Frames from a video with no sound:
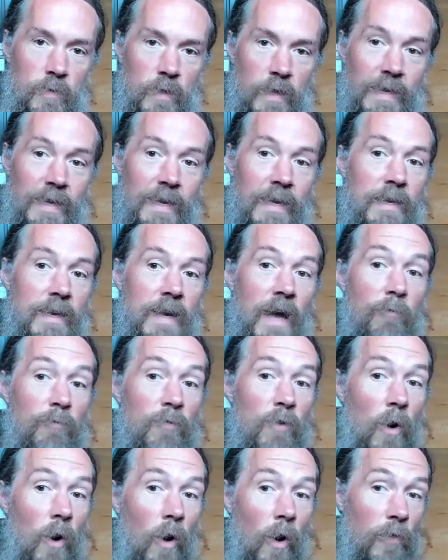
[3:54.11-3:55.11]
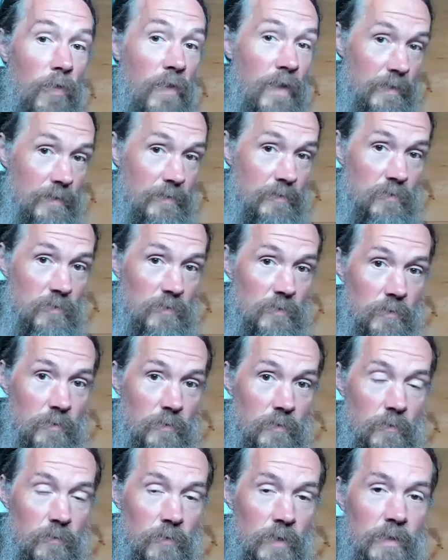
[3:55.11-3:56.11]
And again, not for all things,
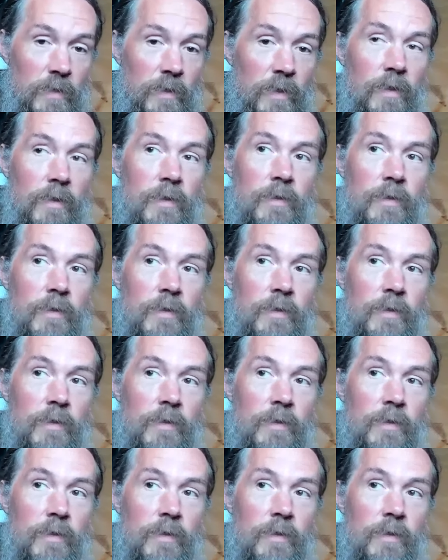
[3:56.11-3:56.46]
right?